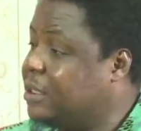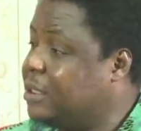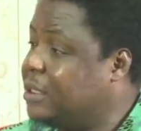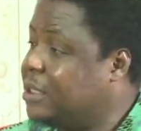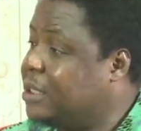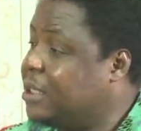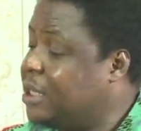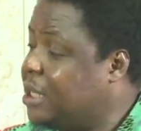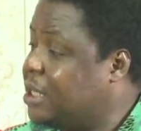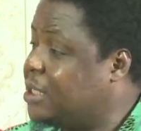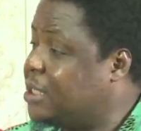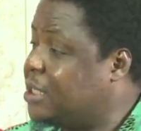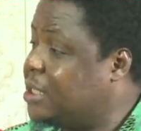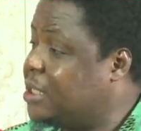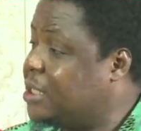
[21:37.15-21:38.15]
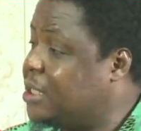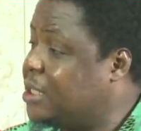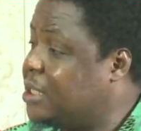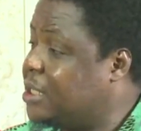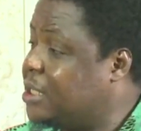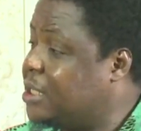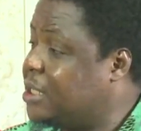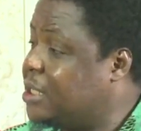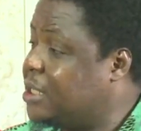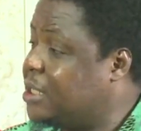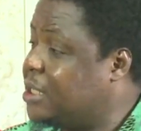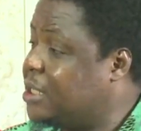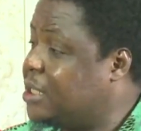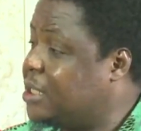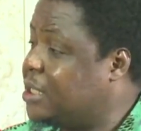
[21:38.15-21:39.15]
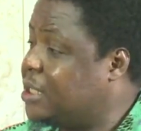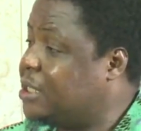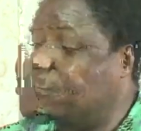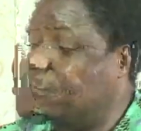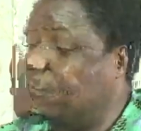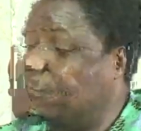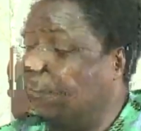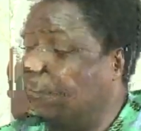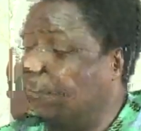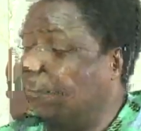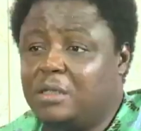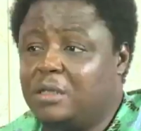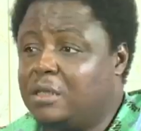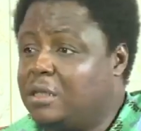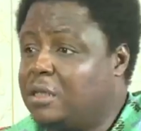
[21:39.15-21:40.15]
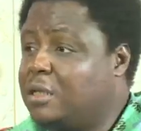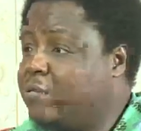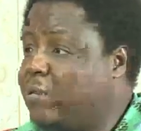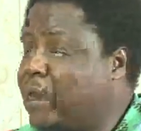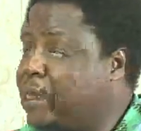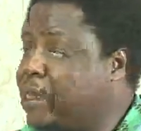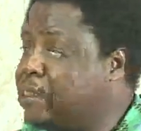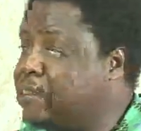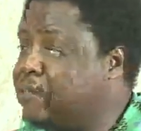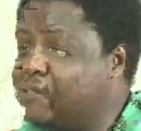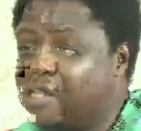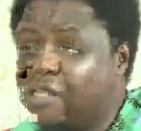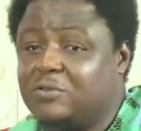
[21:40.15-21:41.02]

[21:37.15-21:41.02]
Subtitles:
Here, they want the palliatives that were bought,